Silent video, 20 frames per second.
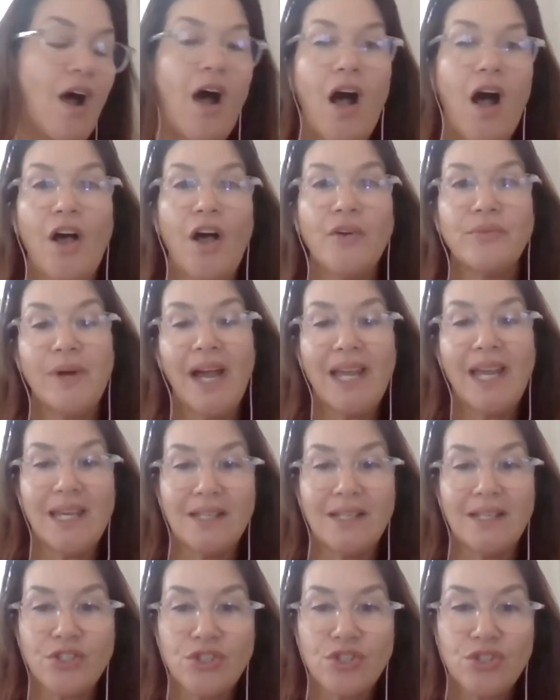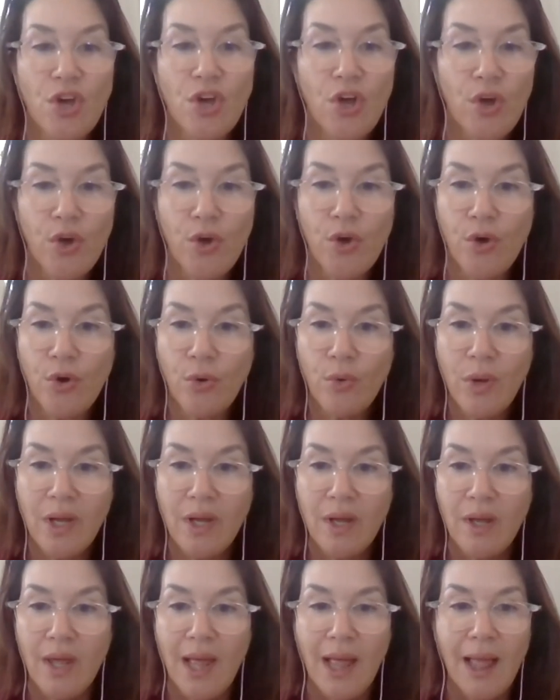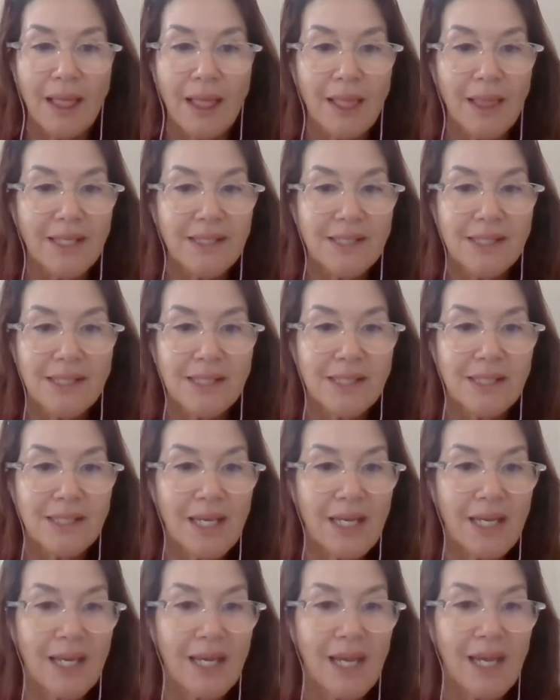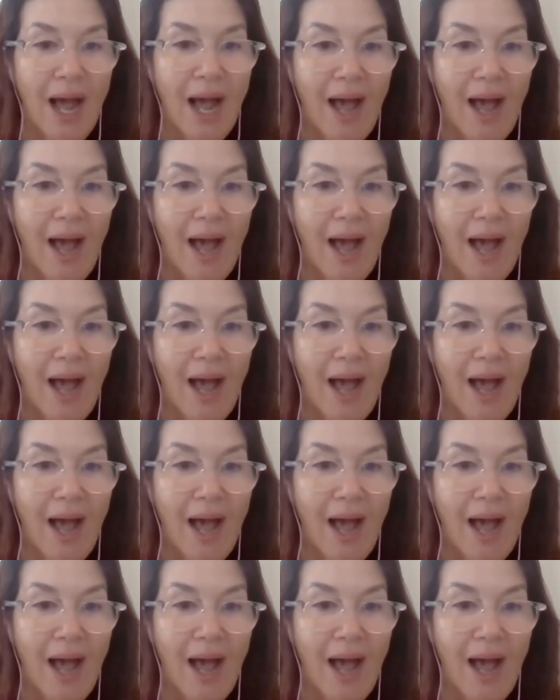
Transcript: All right, so let's see.